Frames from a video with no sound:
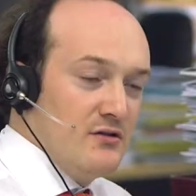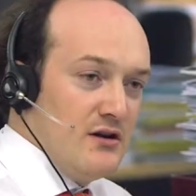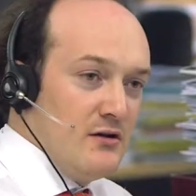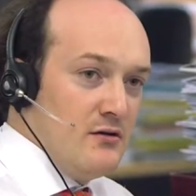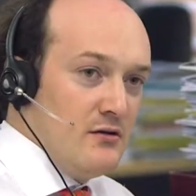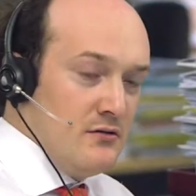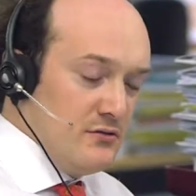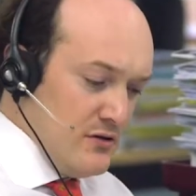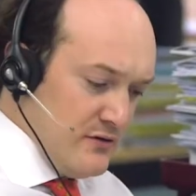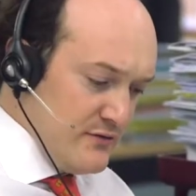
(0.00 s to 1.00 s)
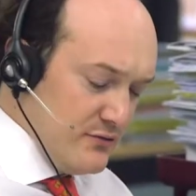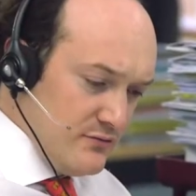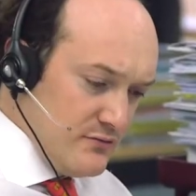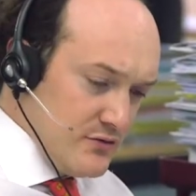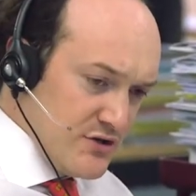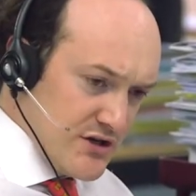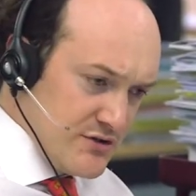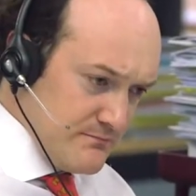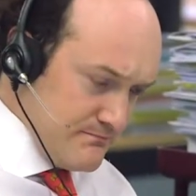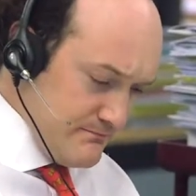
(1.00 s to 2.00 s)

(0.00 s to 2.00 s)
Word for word: particularly with a smaller company, we're looking